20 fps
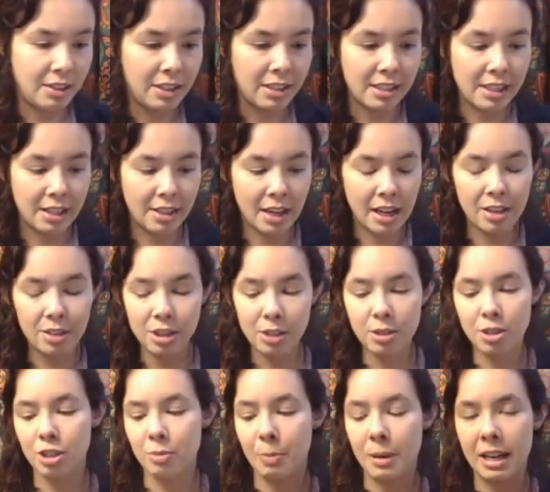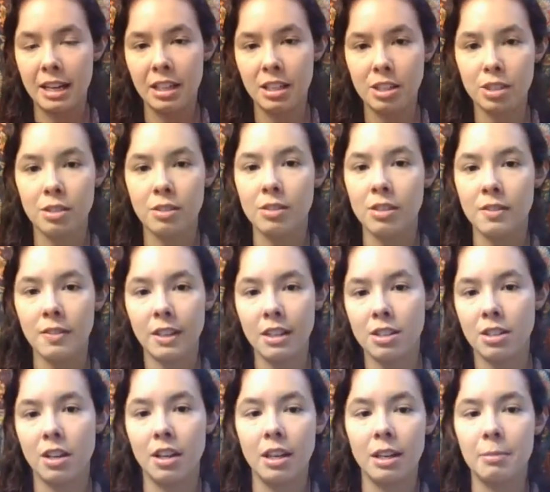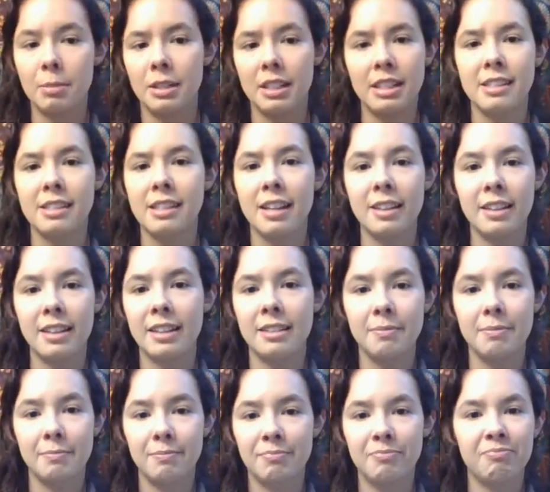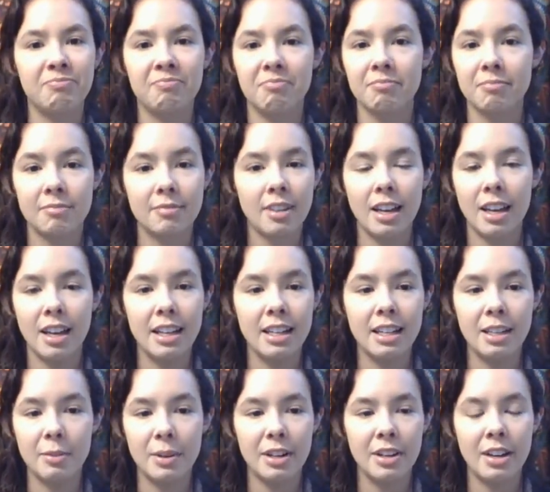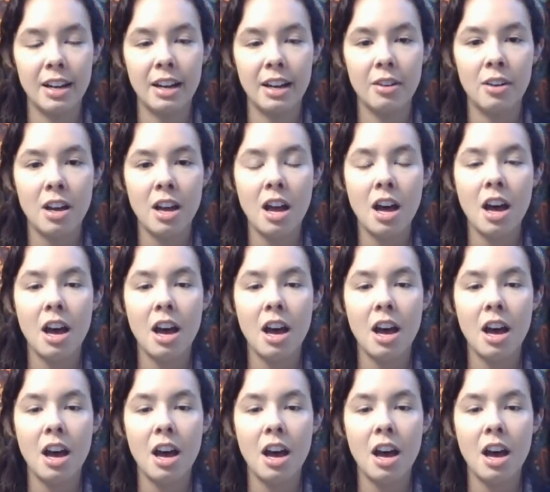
They sell it. I used to just buy it exclusively at Target, but they sell it anywhere now.